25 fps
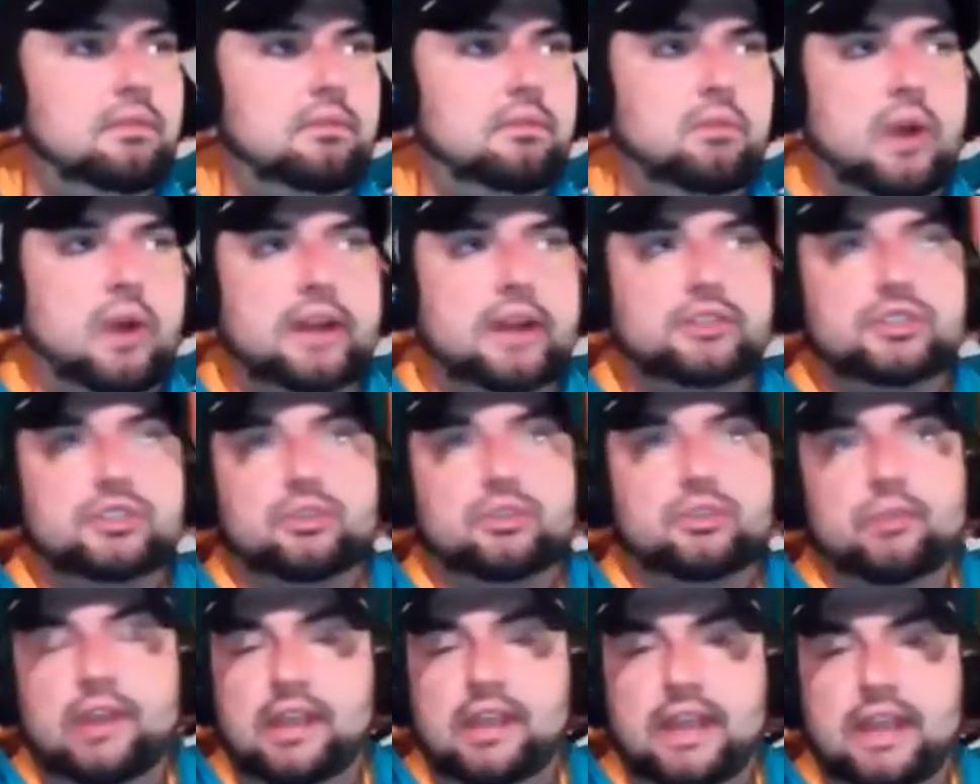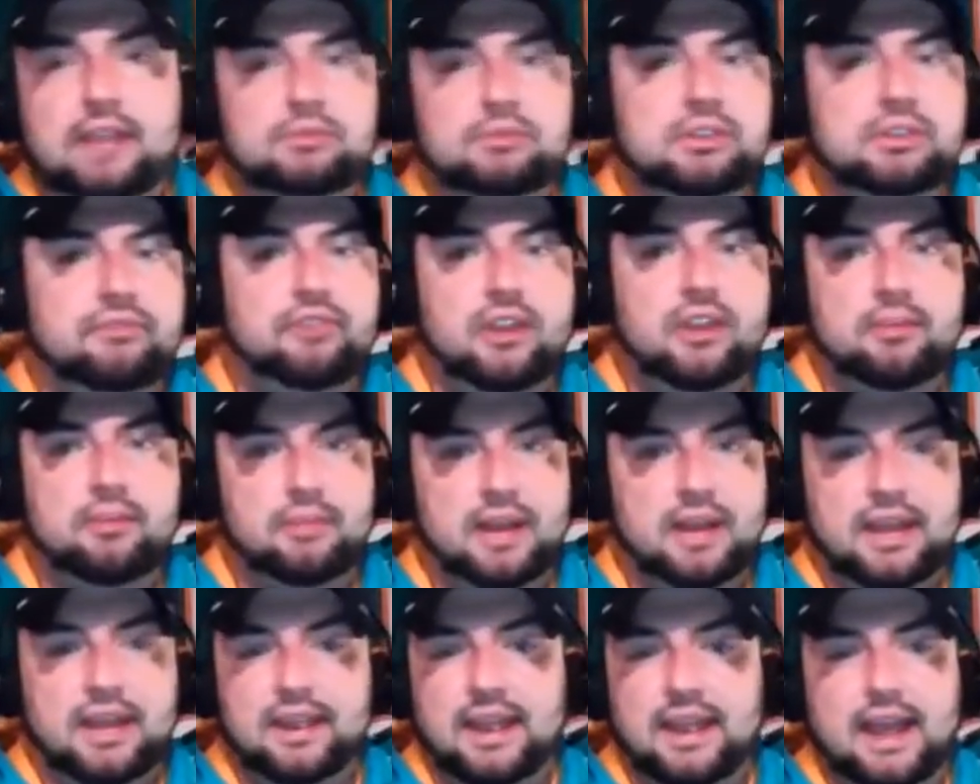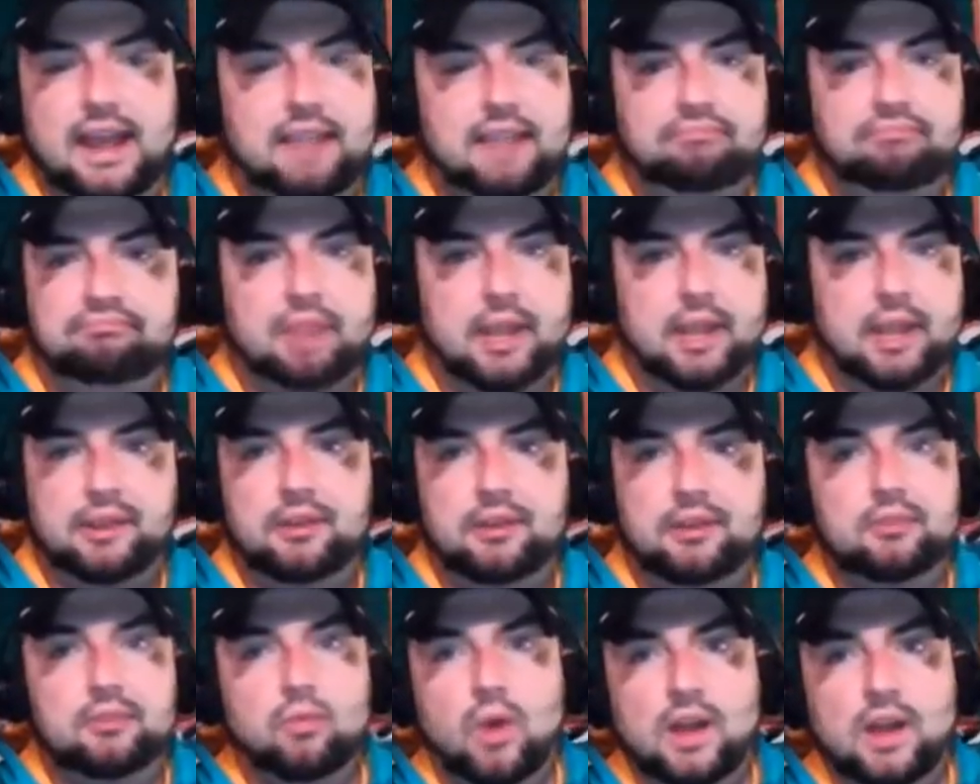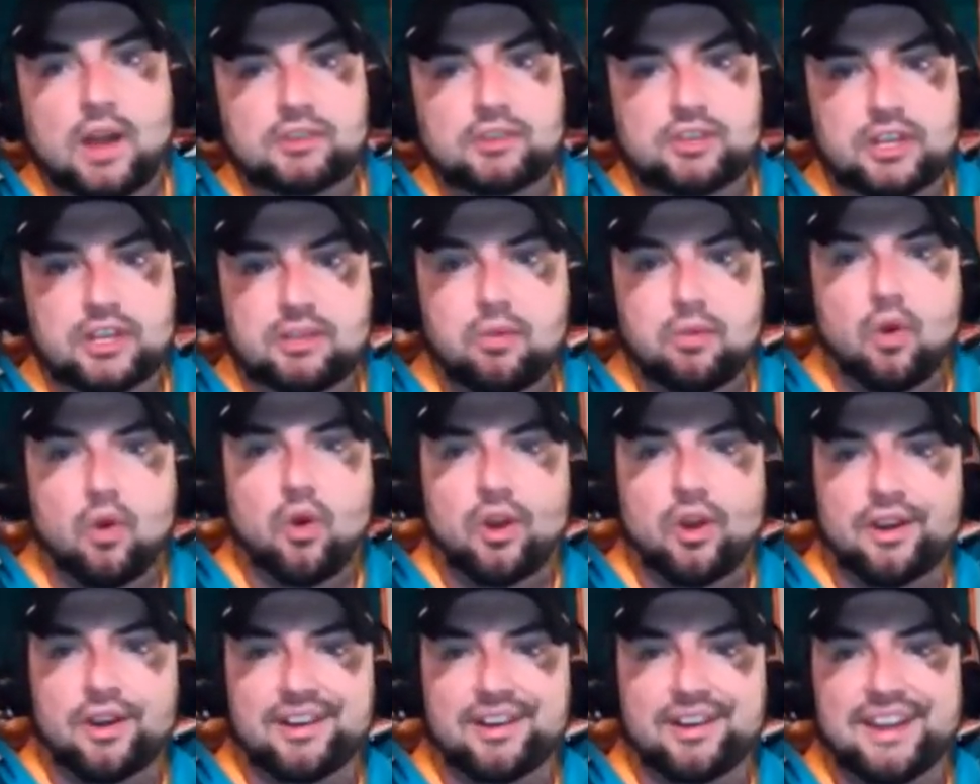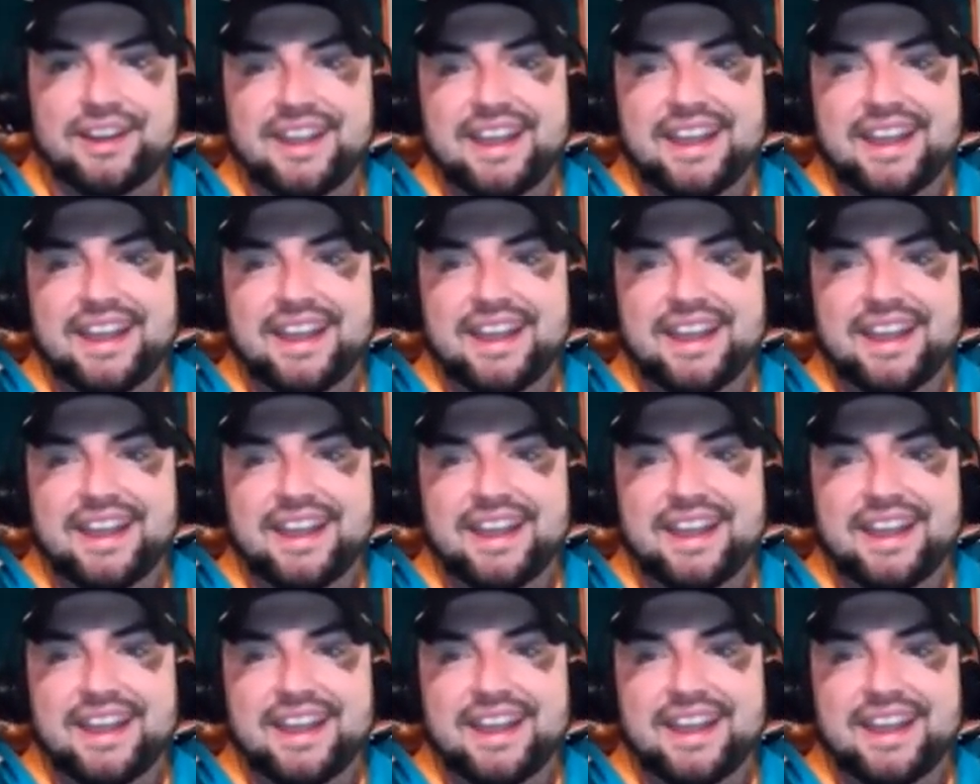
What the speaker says: watched 3 games of him and I couldn't watch anymore.